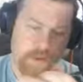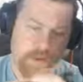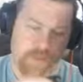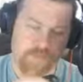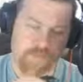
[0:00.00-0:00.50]

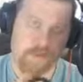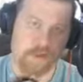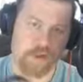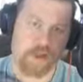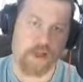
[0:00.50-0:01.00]
after a
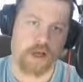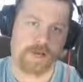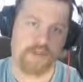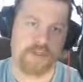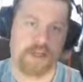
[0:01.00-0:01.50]
lot of
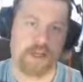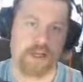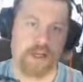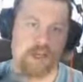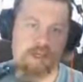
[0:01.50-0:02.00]
digging,
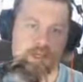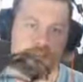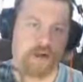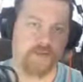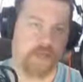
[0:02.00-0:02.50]
I
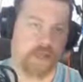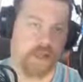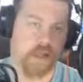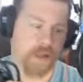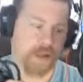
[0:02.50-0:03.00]
discovered
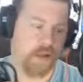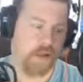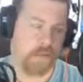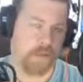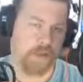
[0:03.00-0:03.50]
that
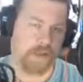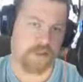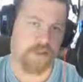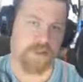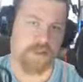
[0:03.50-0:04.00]

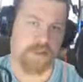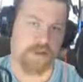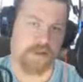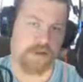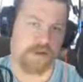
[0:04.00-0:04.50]
because
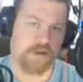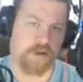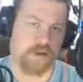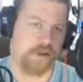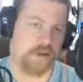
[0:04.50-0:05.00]

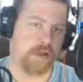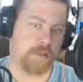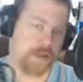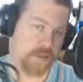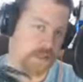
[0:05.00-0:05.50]

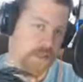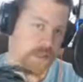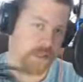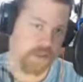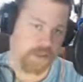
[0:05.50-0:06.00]
it's a
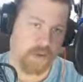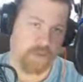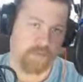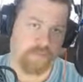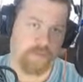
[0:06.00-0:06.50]
condenser
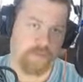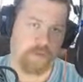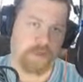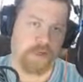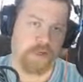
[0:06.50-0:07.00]
microphone,
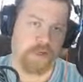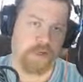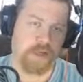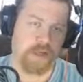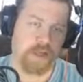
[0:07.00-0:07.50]
you need
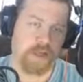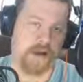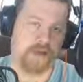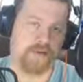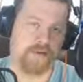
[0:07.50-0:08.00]
to
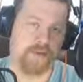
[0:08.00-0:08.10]
have